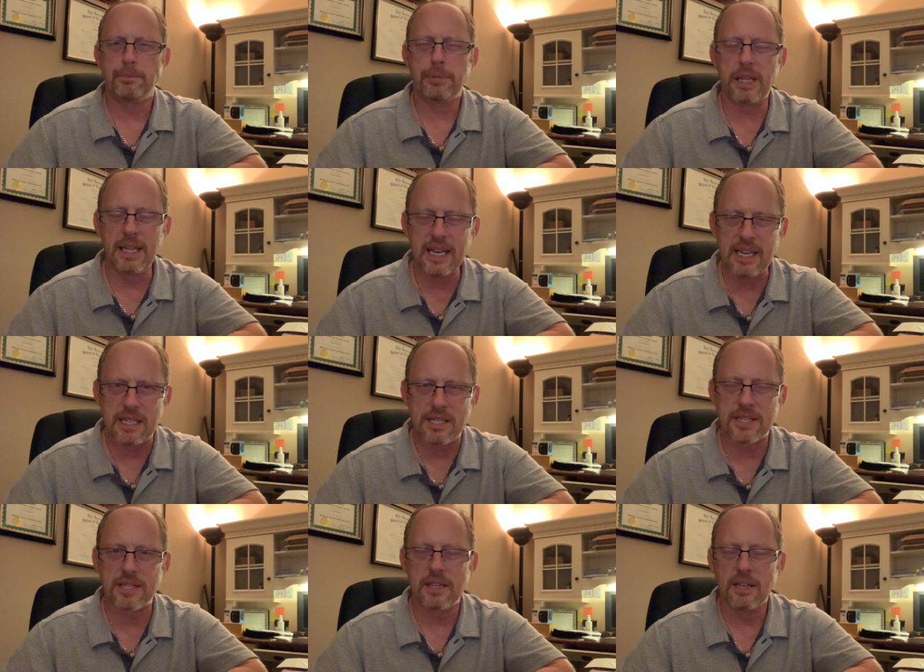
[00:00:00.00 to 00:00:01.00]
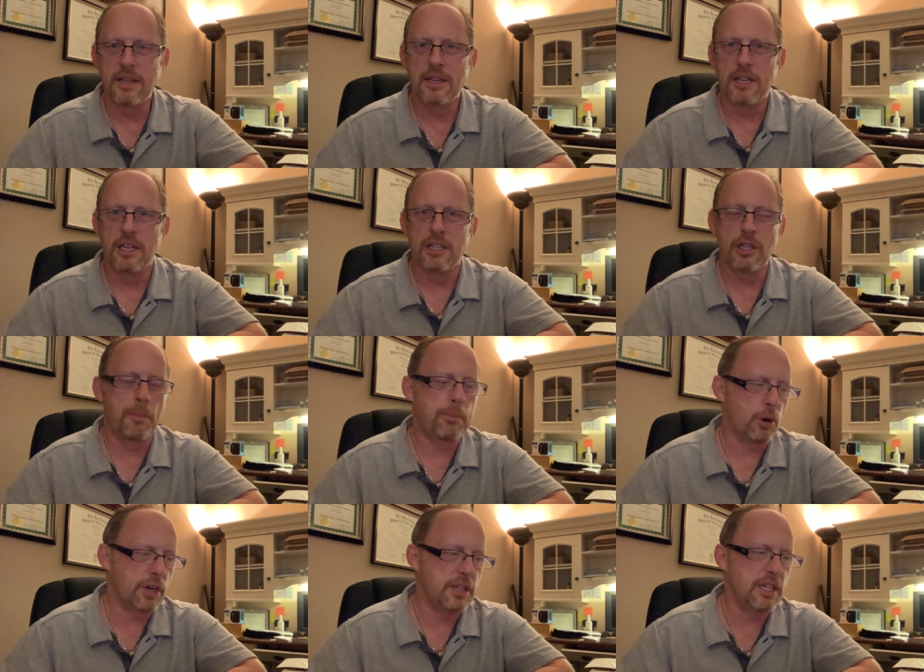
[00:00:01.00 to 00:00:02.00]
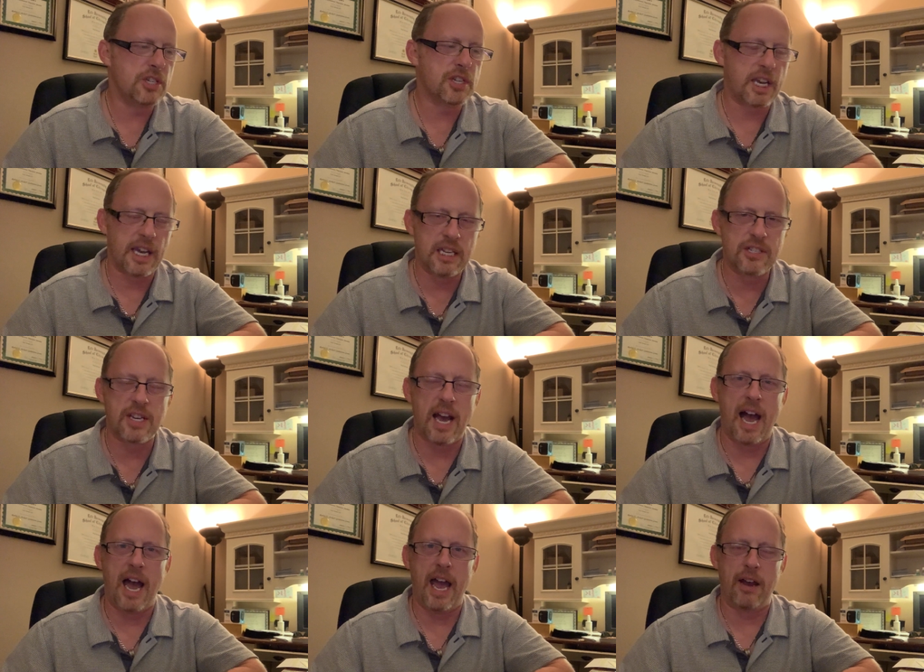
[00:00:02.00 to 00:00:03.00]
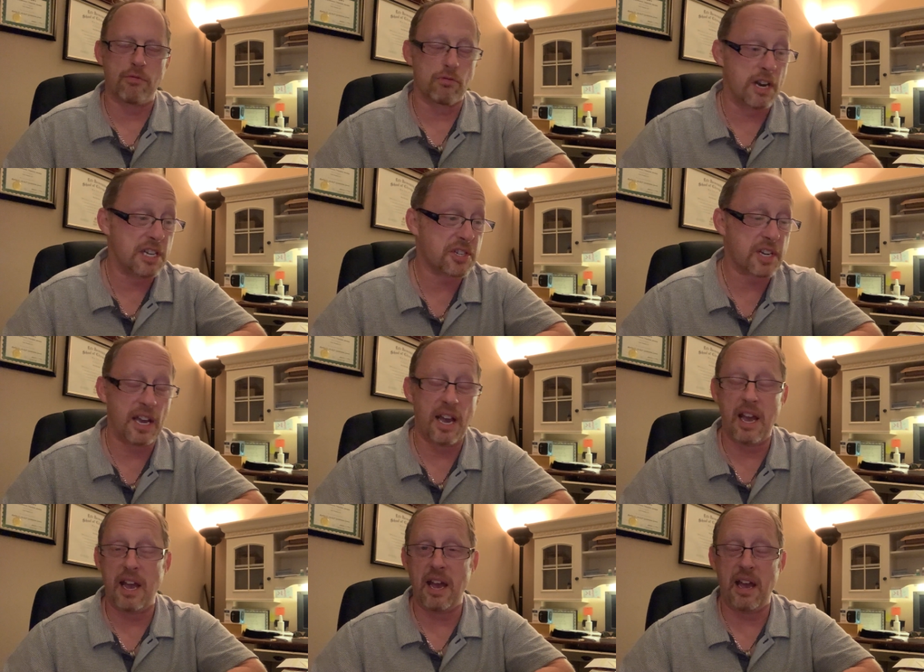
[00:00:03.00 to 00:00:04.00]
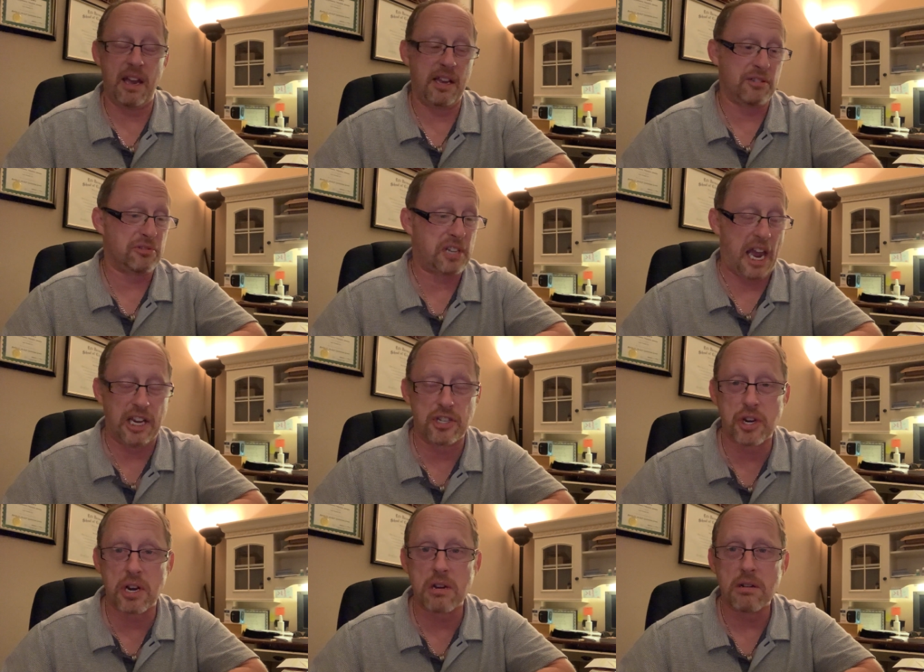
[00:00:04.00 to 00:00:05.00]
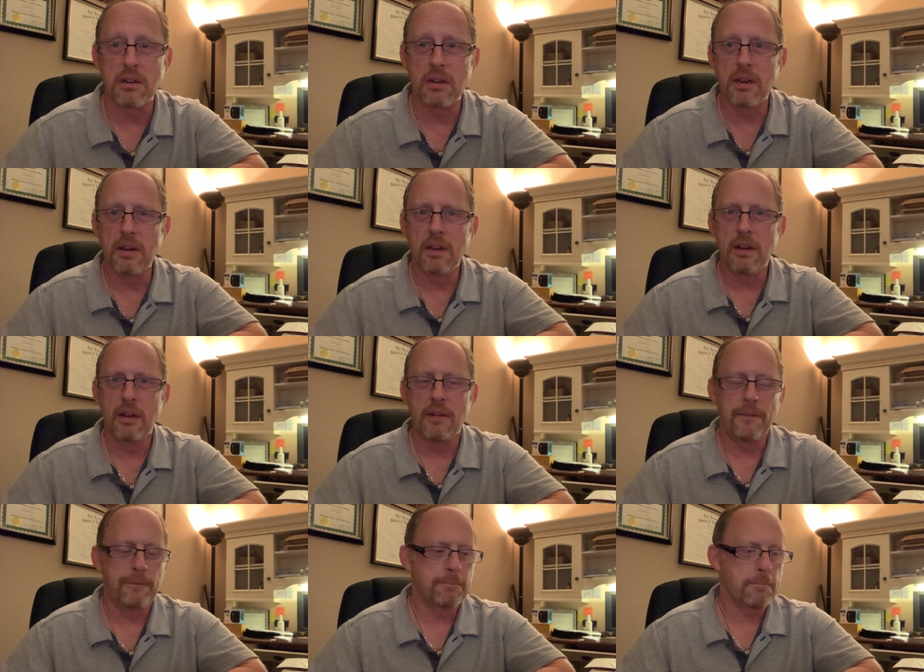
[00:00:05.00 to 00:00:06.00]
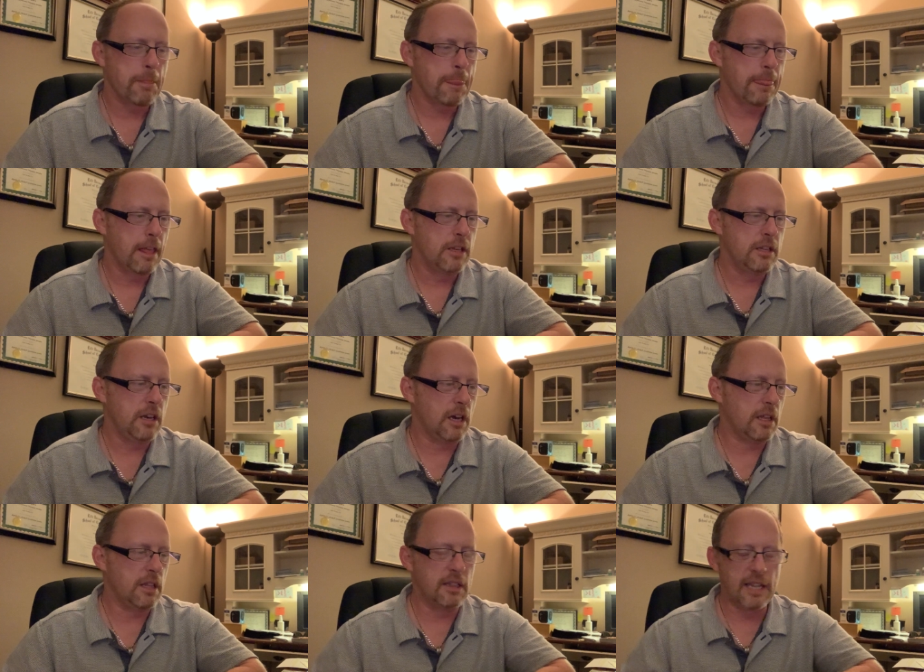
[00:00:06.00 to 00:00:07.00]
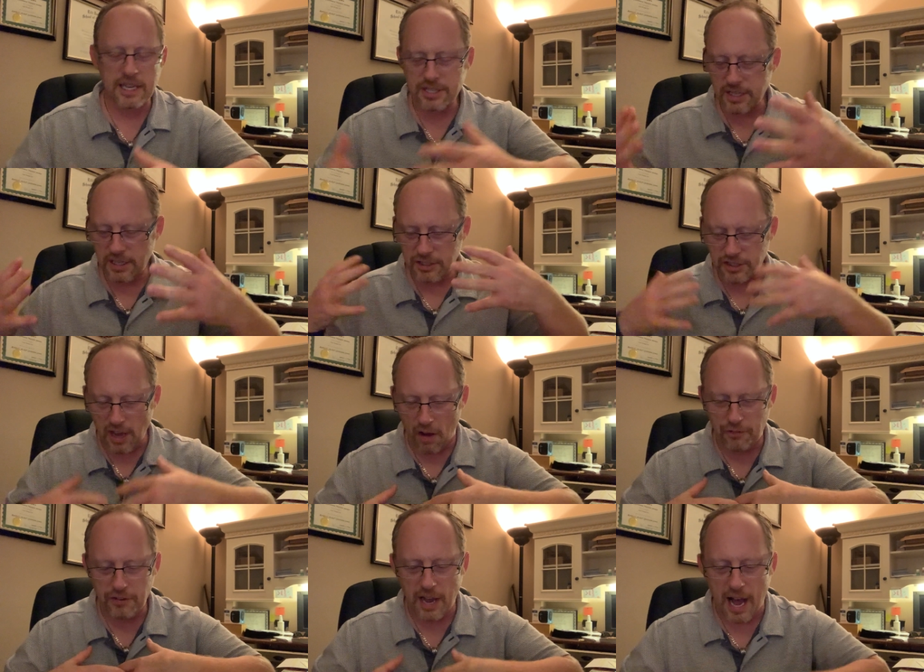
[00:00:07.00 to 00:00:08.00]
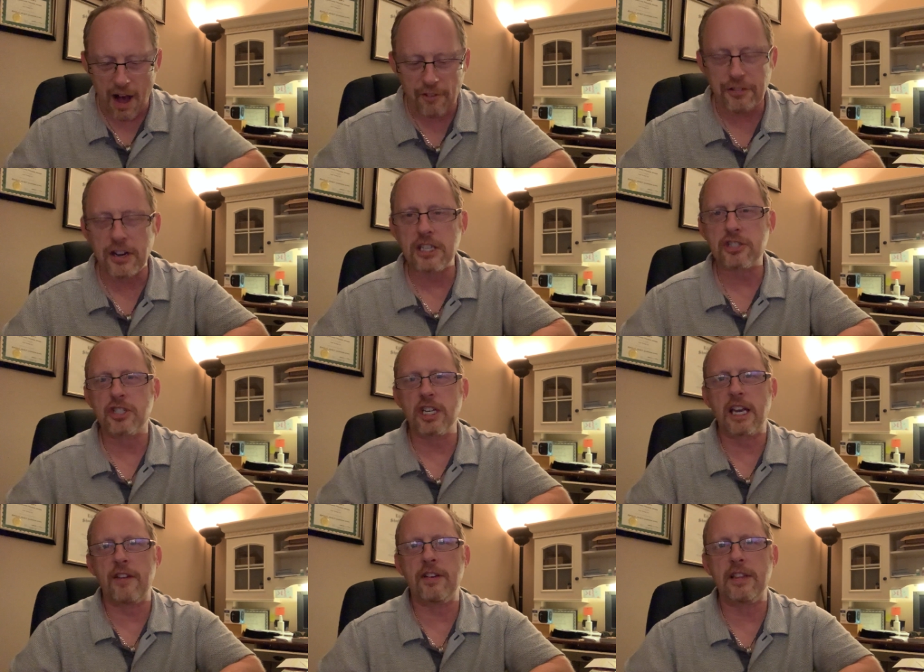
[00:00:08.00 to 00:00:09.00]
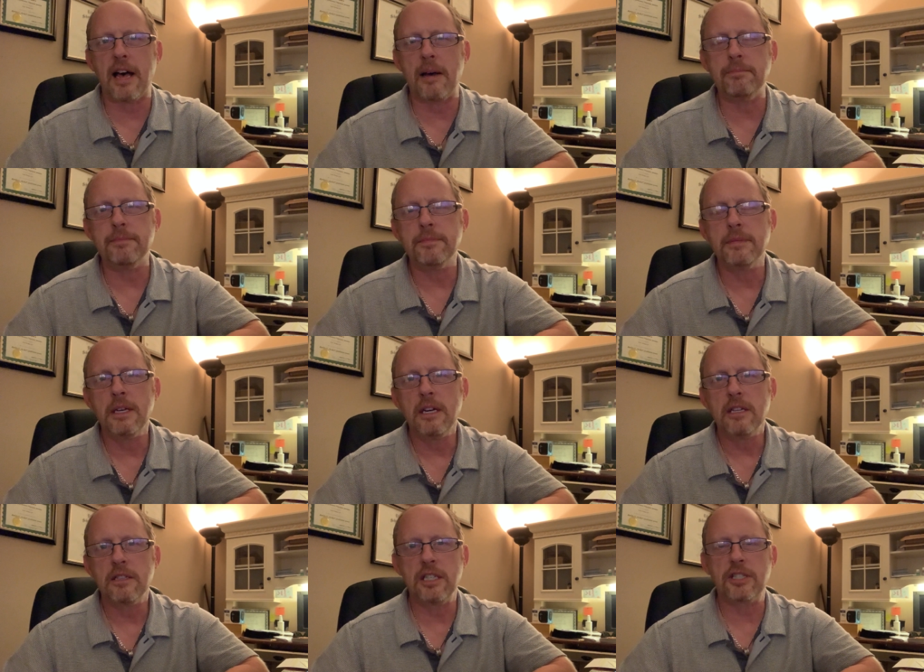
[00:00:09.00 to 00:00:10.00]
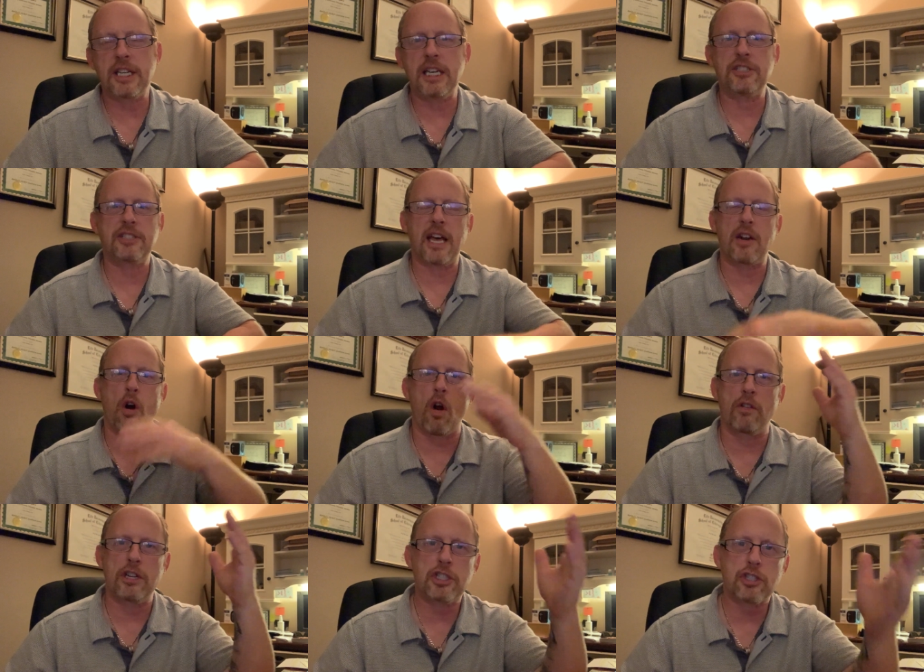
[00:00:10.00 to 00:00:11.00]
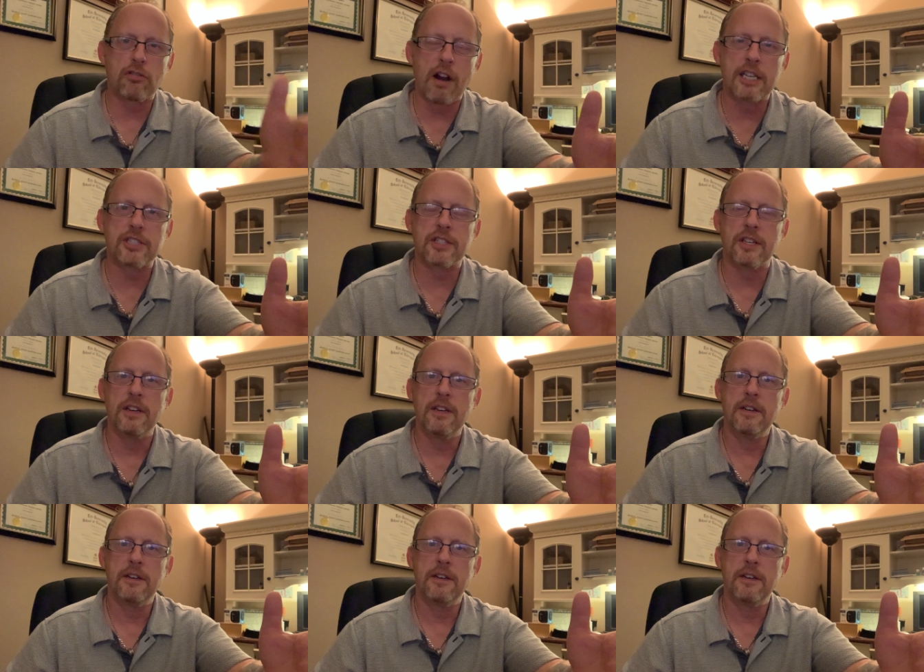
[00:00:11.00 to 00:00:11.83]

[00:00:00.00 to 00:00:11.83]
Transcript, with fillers: Please, you're putting these kids at risk, in danger. You, less self confidence you're giving them. These kids that are already stressed